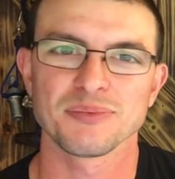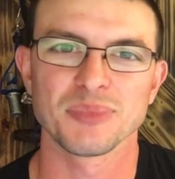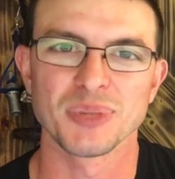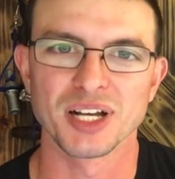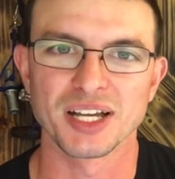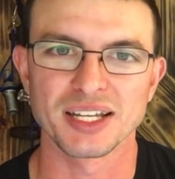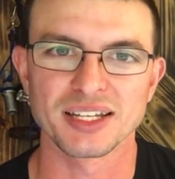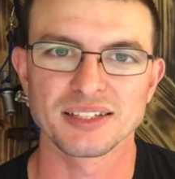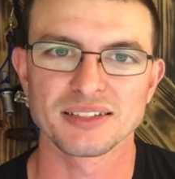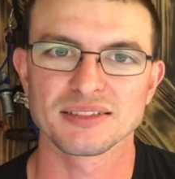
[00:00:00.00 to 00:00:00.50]

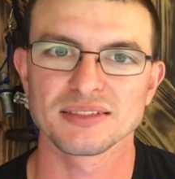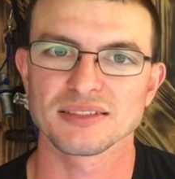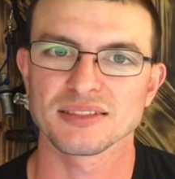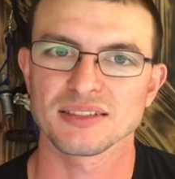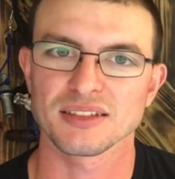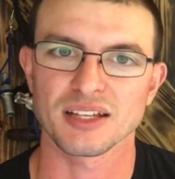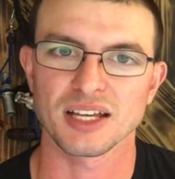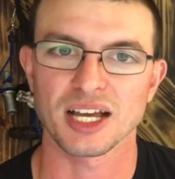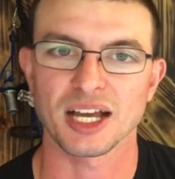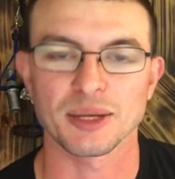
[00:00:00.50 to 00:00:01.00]
But
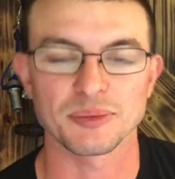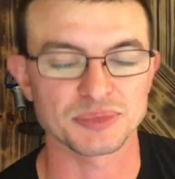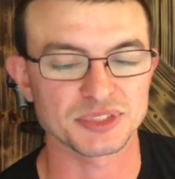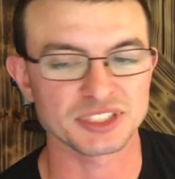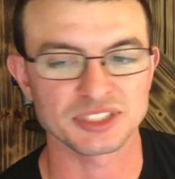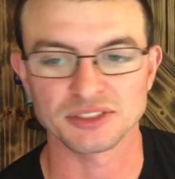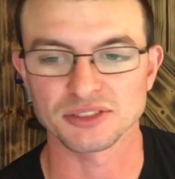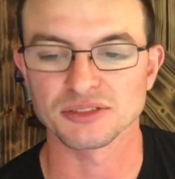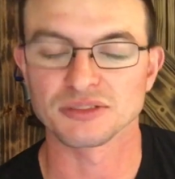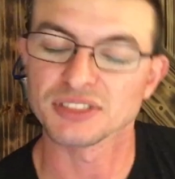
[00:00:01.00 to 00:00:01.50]
I'm
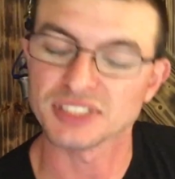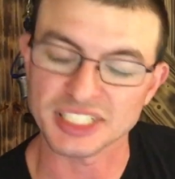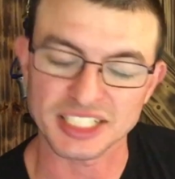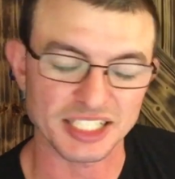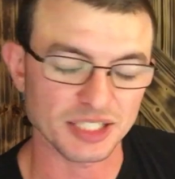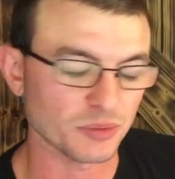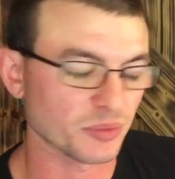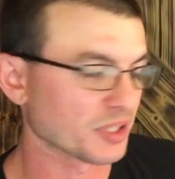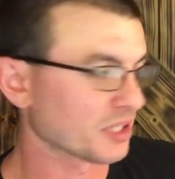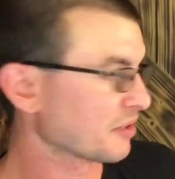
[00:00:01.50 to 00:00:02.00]
still
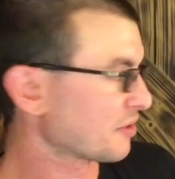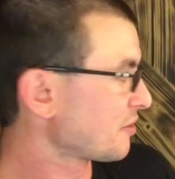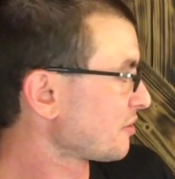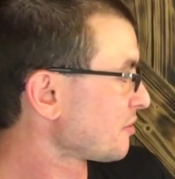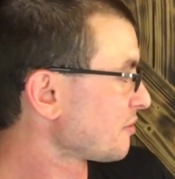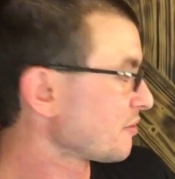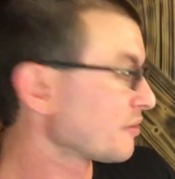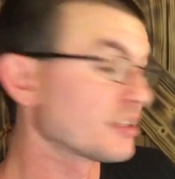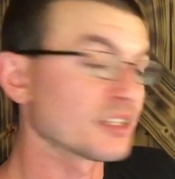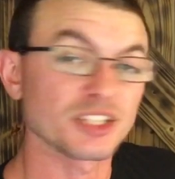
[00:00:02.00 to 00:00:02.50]
sticking
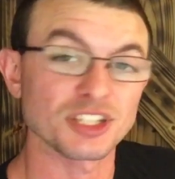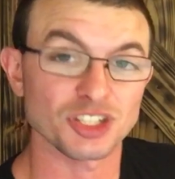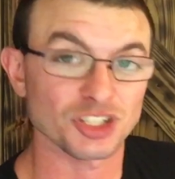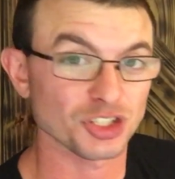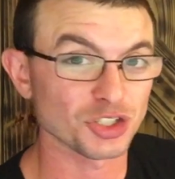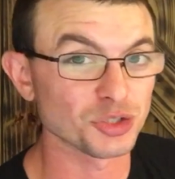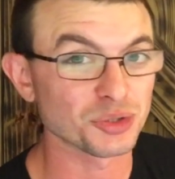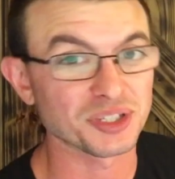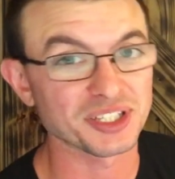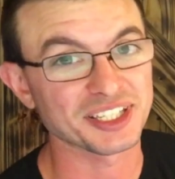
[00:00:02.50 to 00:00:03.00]
with
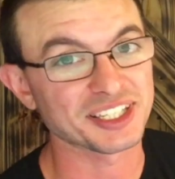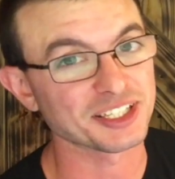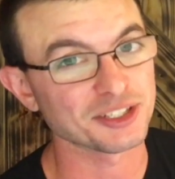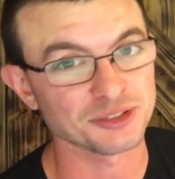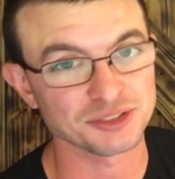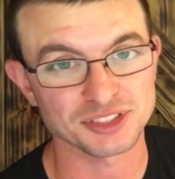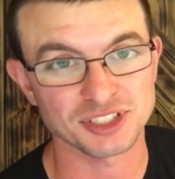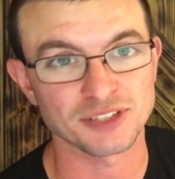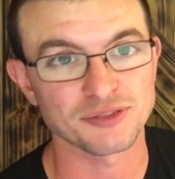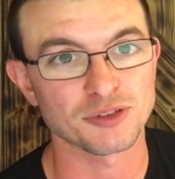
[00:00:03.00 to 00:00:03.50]
you can
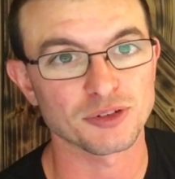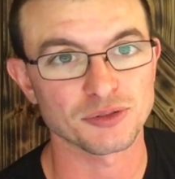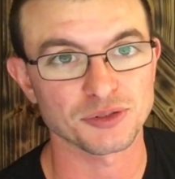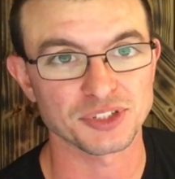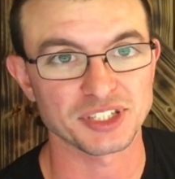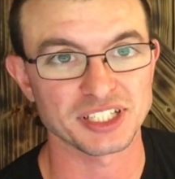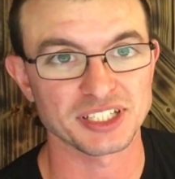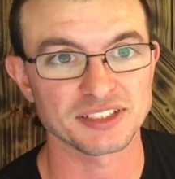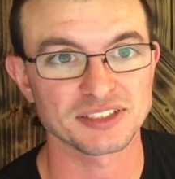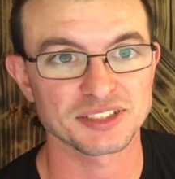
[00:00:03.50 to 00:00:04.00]
kill stuff over
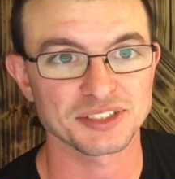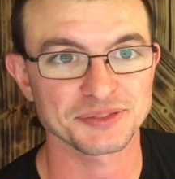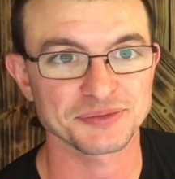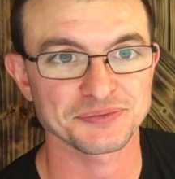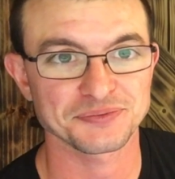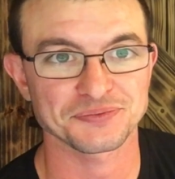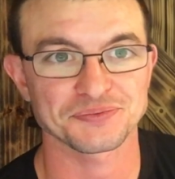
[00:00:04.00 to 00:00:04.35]
these.